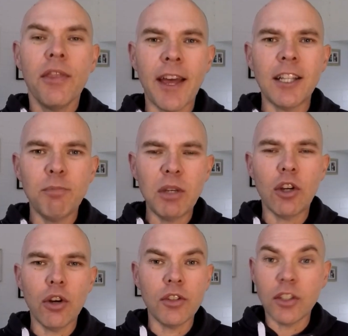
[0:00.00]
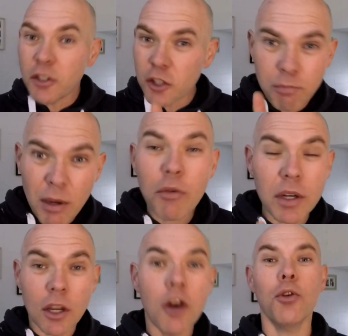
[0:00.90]
That's because your spirit
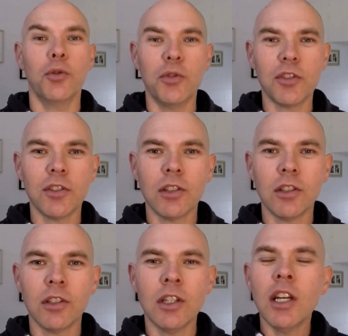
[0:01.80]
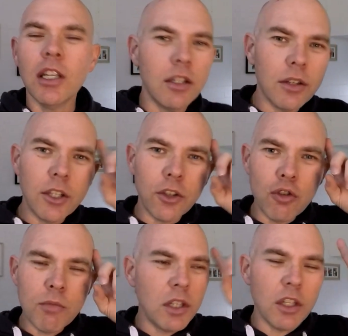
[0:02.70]
knows. You're
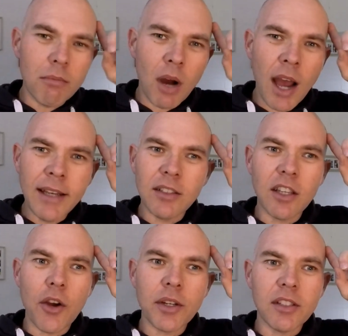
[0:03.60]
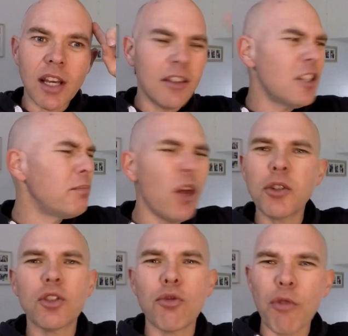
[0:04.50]
human, your mind is going to say, This
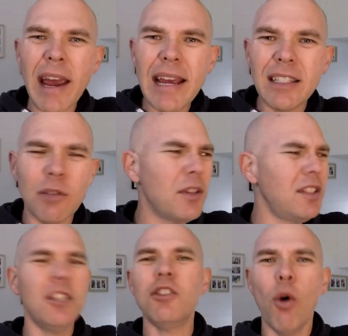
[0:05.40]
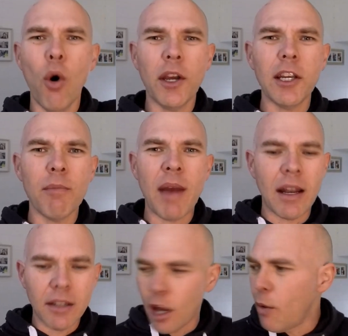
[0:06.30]
bloke's crazy. What's he talking
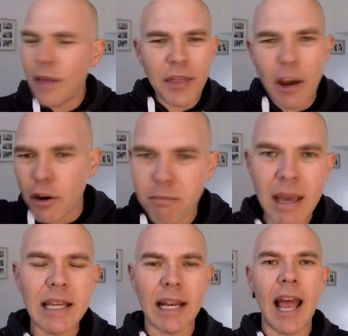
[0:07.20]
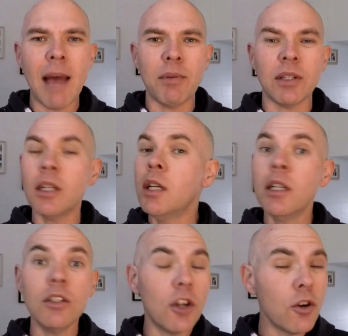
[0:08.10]
about? Go out there and make it happen.
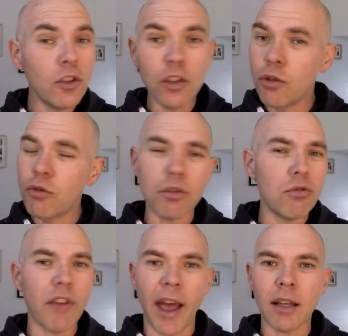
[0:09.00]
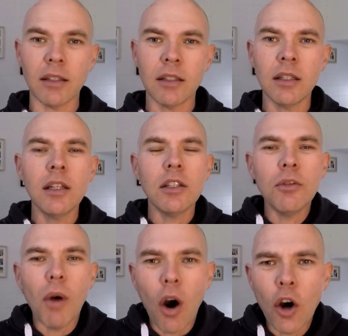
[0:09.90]
Don't you do that.
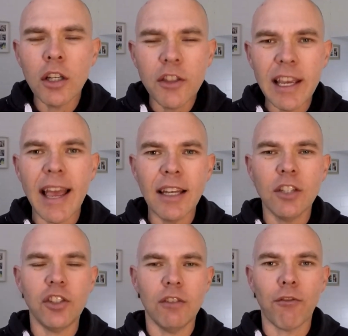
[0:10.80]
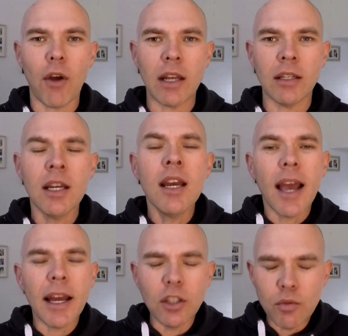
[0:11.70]
You honor the energy, friend,
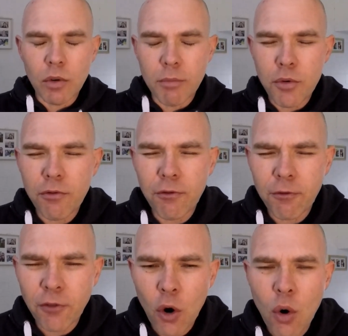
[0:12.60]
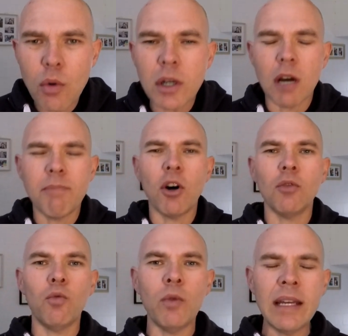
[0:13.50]
and you will move forward
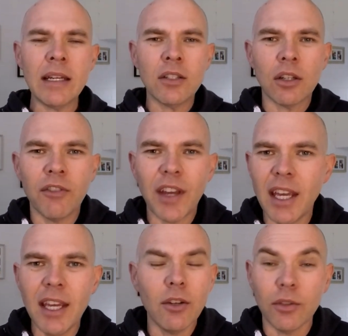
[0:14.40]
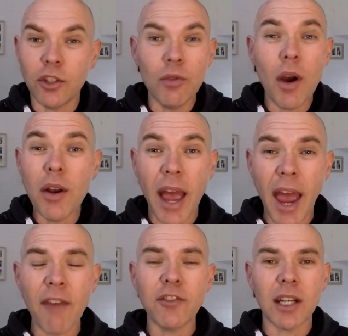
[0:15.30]
upon wings of eagles. You won't
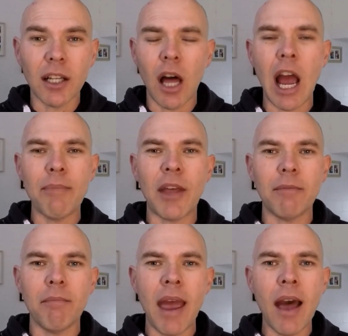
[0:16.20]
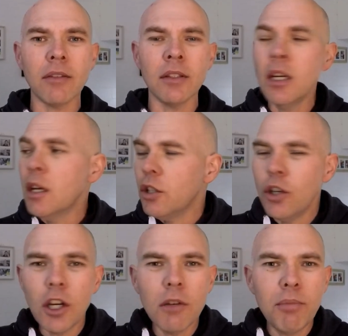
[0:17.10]
have to climb that mountain. You
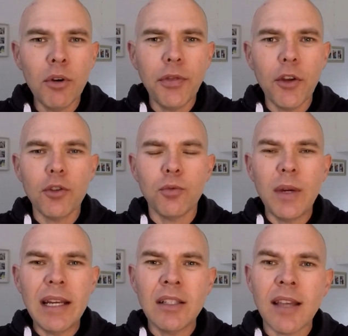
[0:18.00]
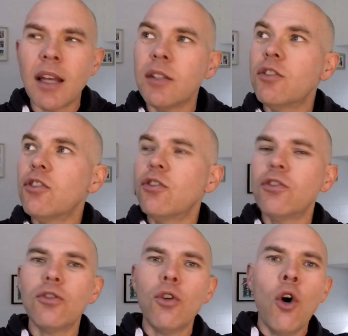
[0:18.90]
can put those wings out and
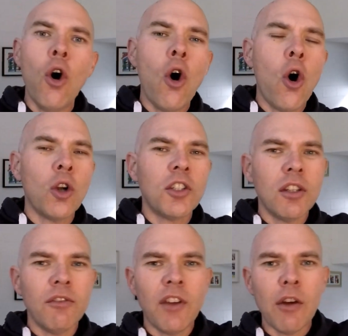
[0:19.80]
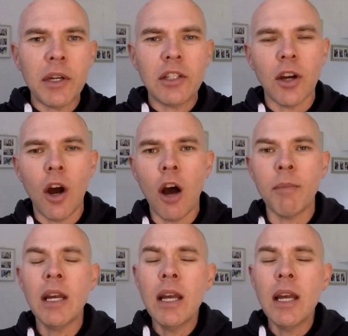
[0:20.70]
soar to the very top.